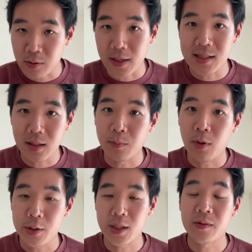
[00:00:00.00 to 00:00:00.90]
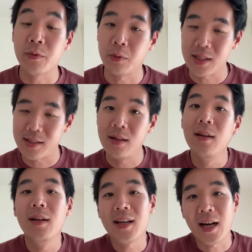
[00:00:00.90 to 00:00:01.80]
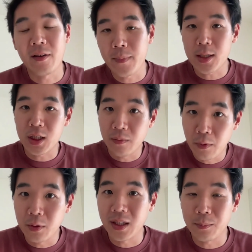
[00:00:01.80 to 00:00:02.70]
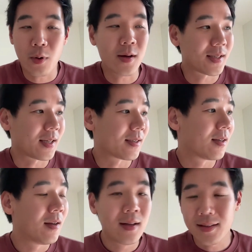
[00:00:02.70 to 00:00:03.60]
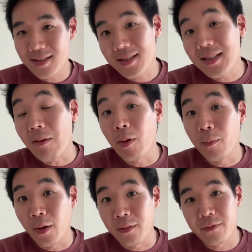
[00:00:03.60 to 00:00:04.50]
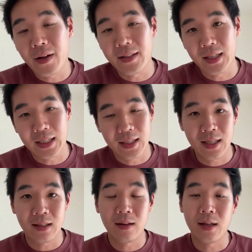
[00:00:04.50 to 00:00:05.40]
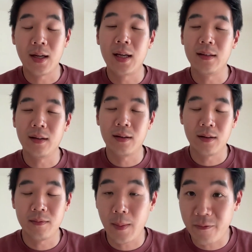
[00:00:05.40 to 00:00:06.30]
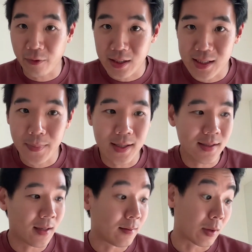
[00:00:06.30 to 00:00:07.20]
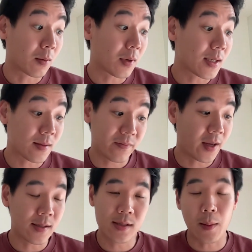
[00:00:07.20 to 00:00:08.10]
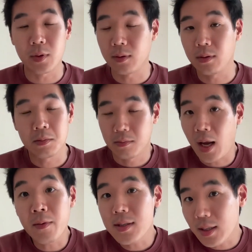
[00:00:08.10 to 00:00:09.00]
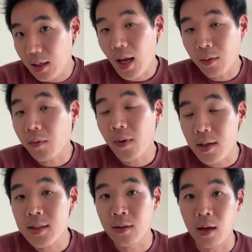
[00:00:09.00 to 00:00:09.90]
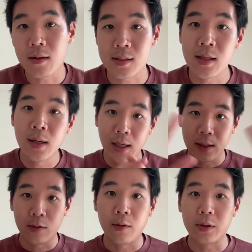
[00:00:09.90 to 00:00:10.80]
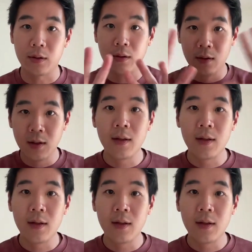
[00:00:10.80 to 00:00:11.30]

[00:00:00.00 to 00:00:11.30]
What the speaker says: trusted projects through this kind of matching voting process. This is level 1 funding in the Web3 space, and you can raise funds up to, I would say, $100,000 in total